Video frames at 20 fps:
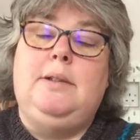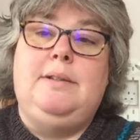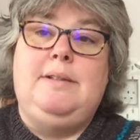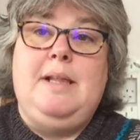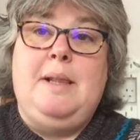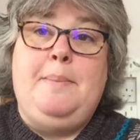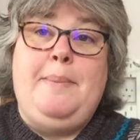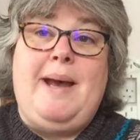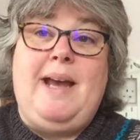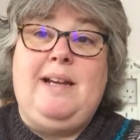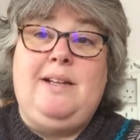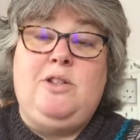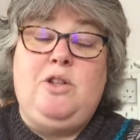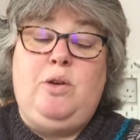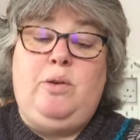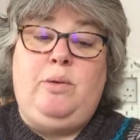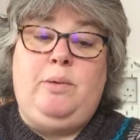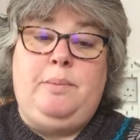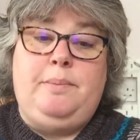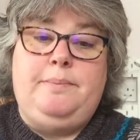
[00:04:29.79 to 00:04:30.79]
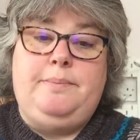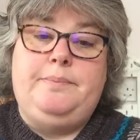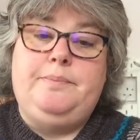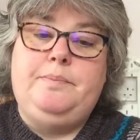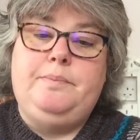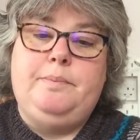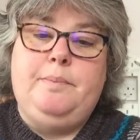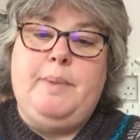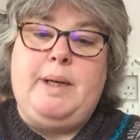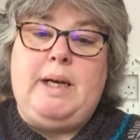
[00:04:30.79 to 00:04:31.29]
to the bag too.
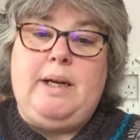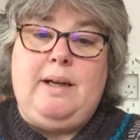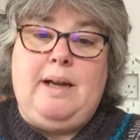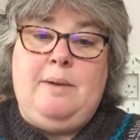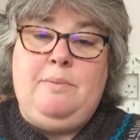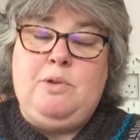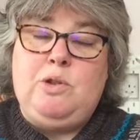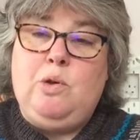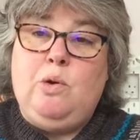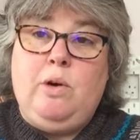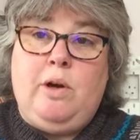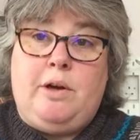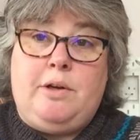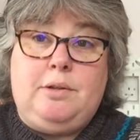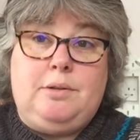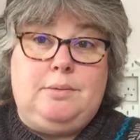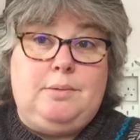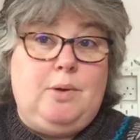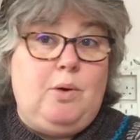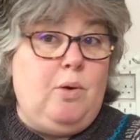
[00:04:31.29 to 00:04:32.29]
But it was all good.